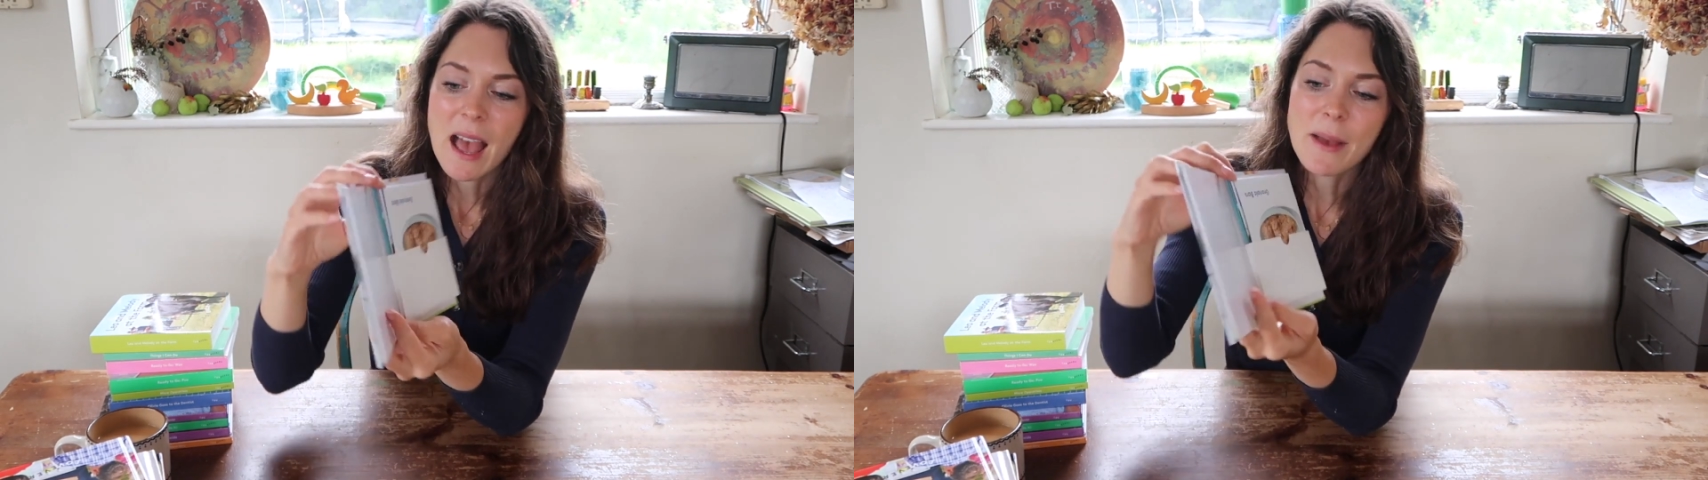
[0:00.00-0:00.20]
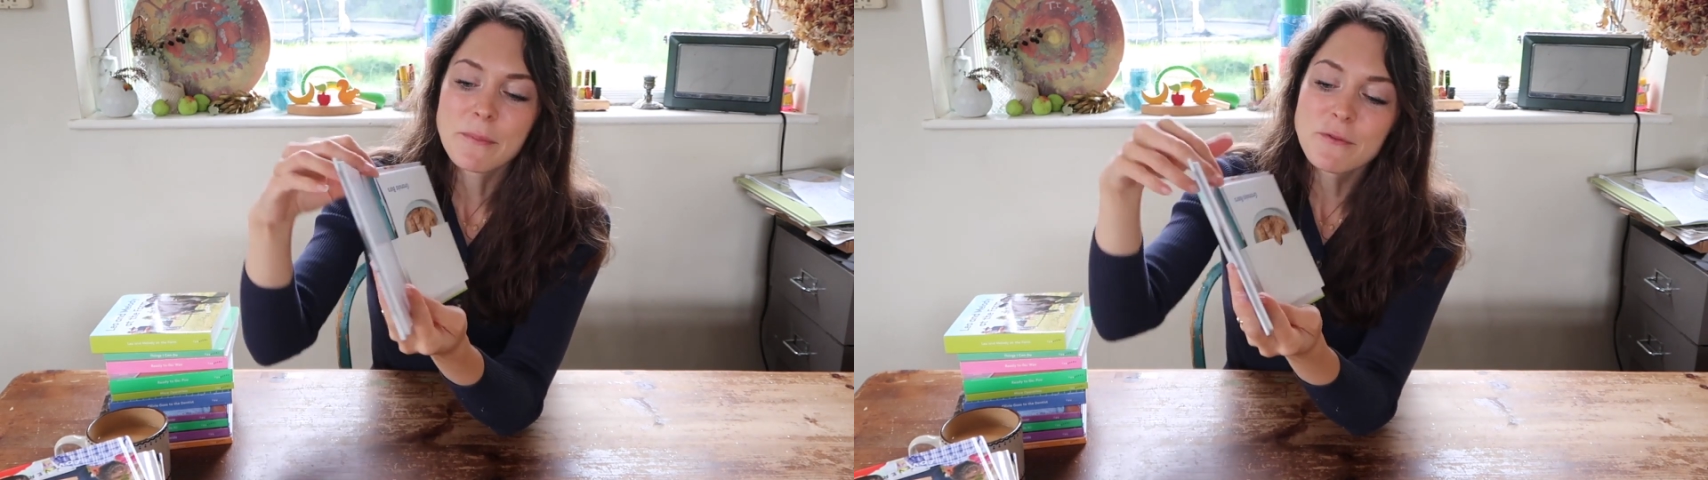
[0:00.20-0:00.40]

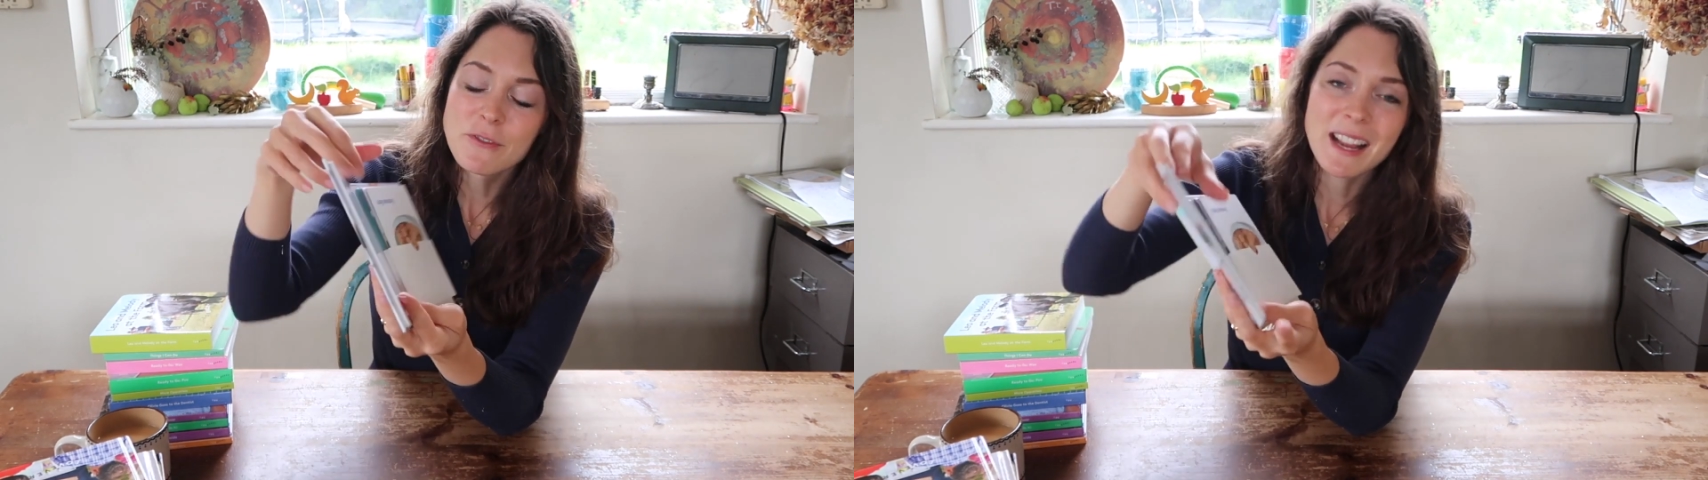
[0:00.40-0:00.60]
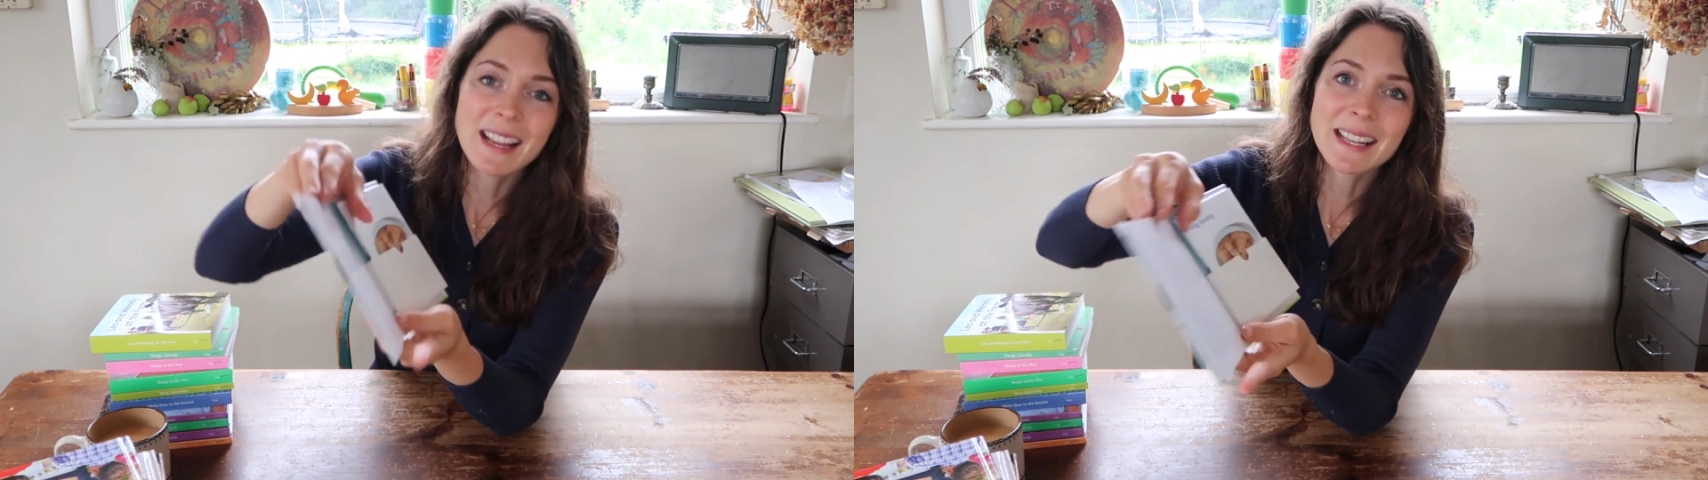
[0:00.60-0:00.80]
a
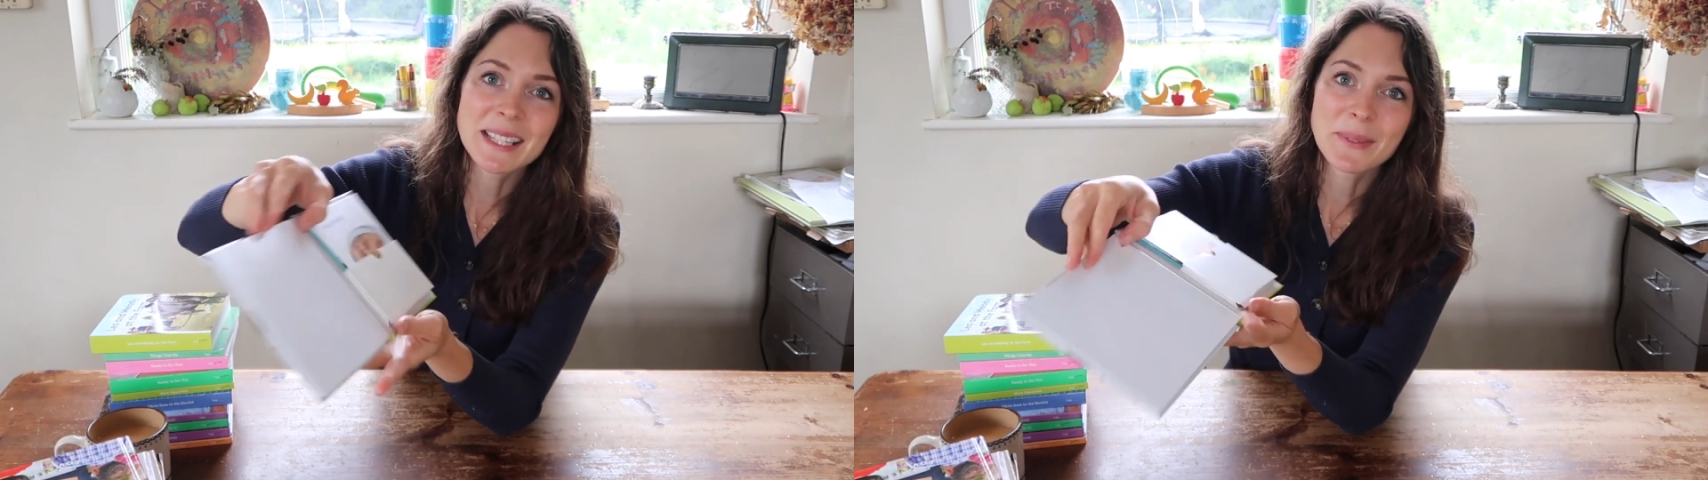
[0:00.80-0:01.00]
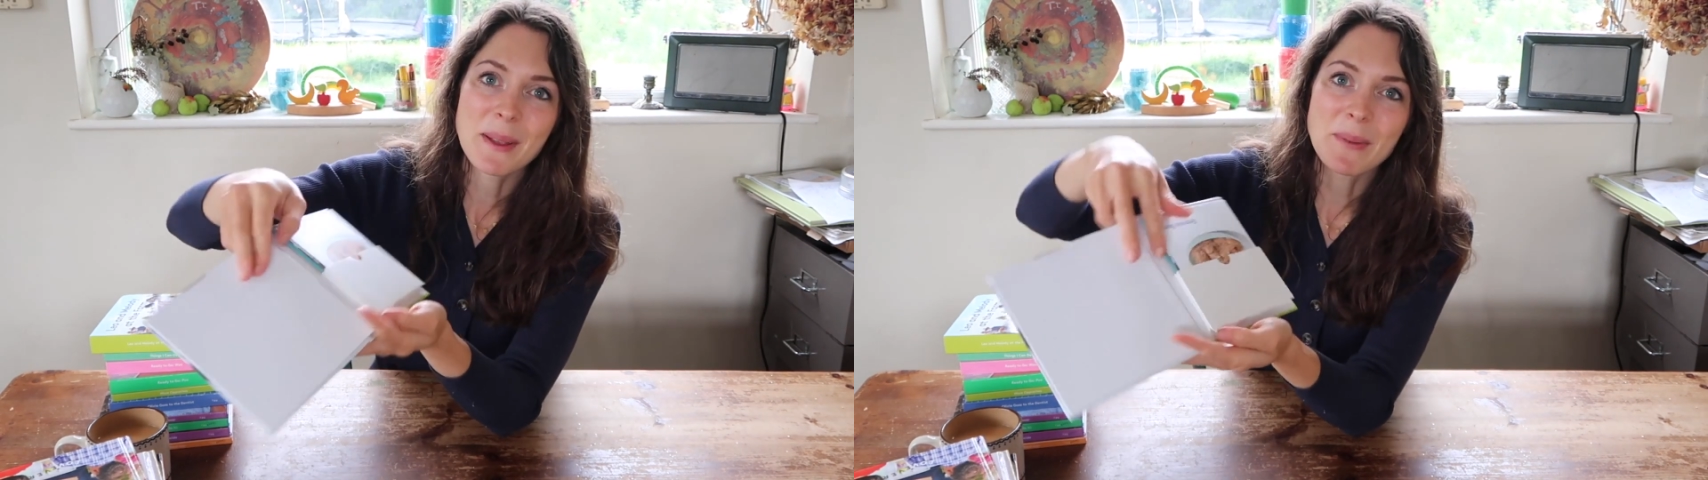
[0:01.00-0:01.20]

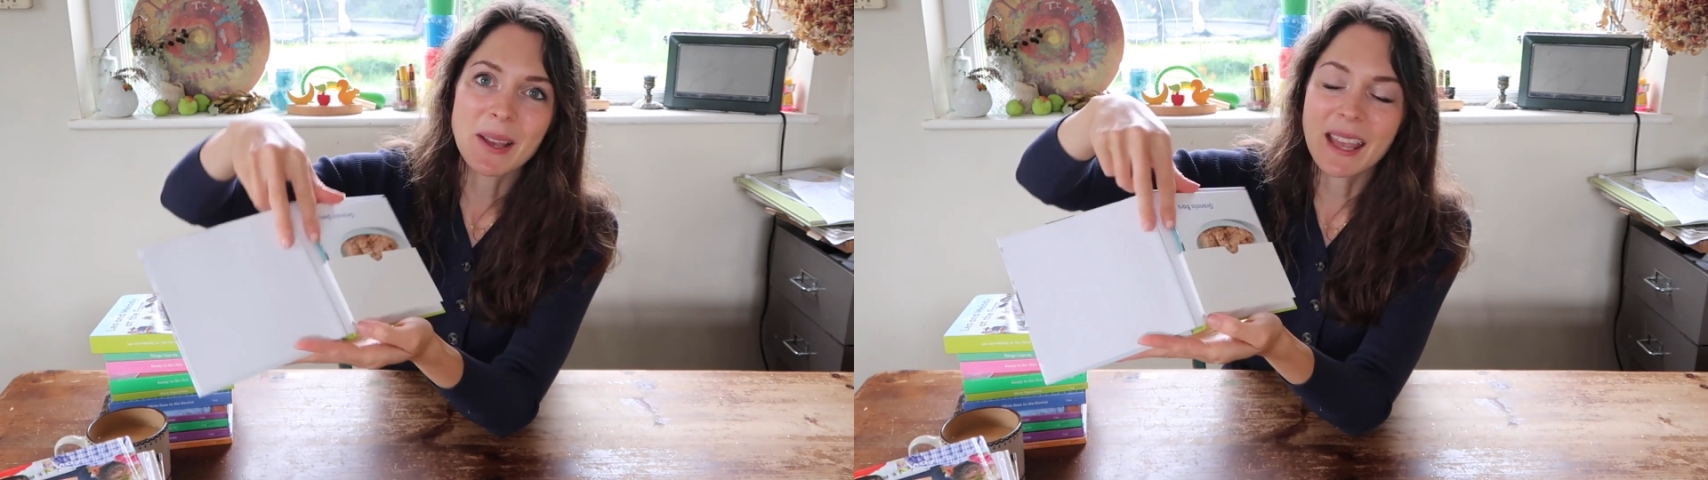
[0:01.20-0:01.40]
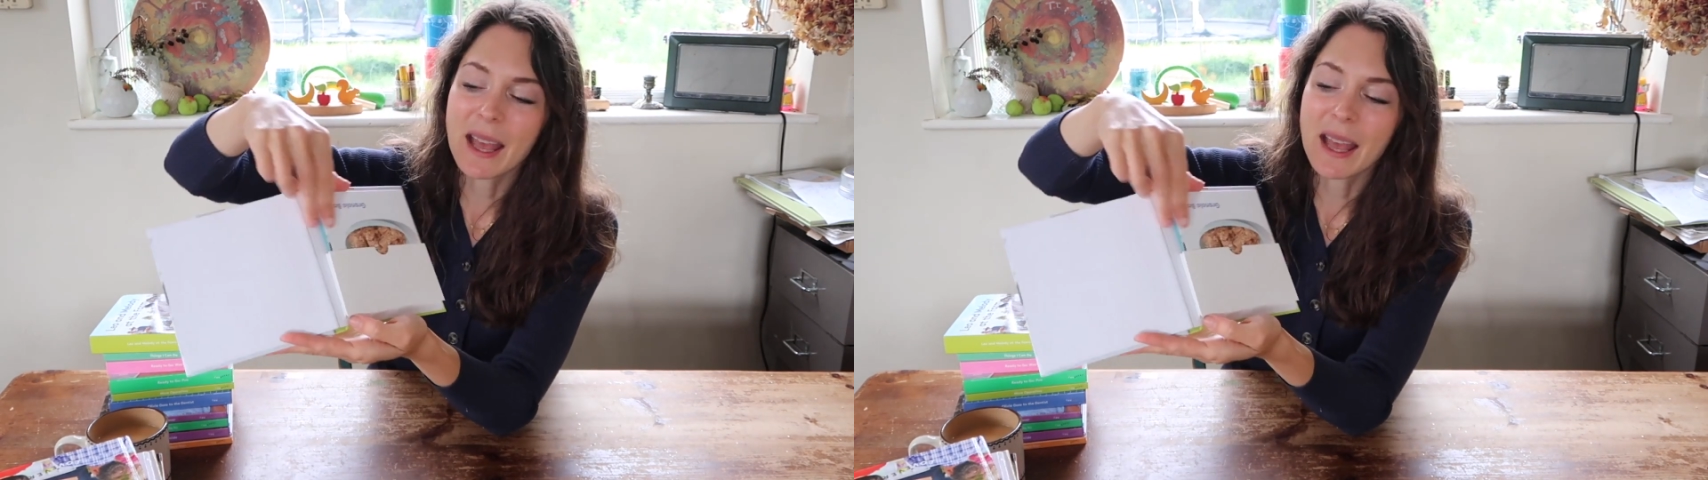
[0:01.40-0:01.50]
really sweet book.